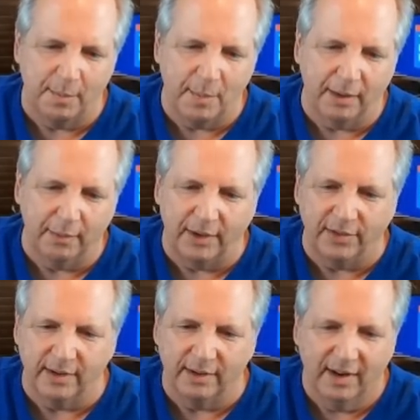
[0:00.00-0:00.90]
my
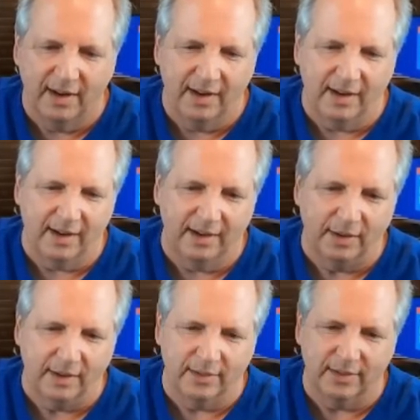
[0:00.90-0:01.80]
region, you
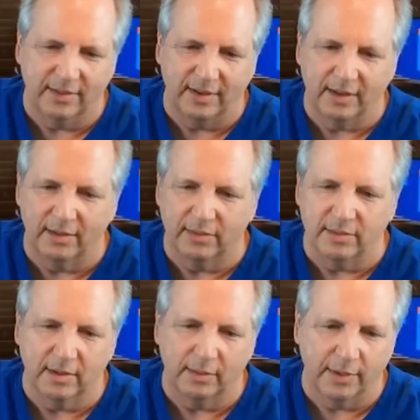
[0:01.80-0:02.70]
can just see it looks a
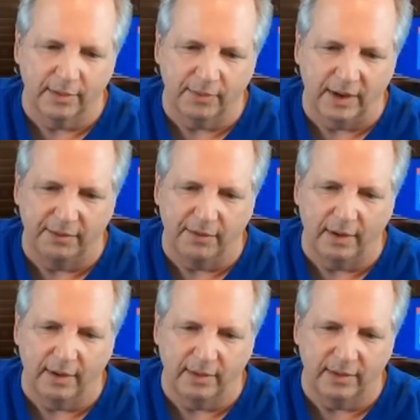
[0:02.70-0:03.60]
little, there's
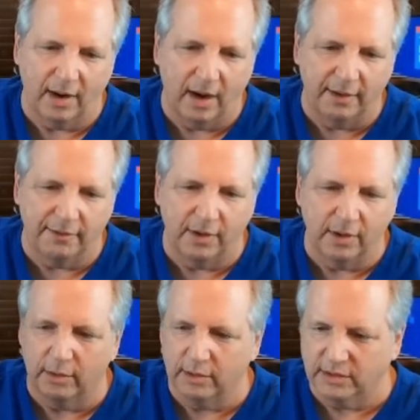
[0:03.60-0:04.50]
VFR, IFR
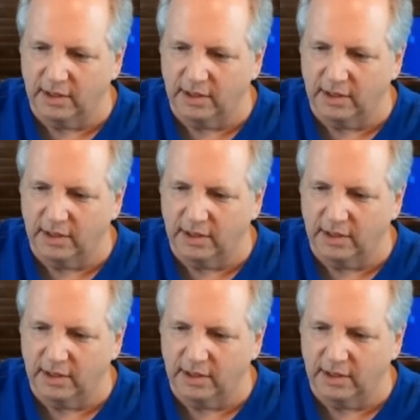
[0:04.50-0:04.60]
low looks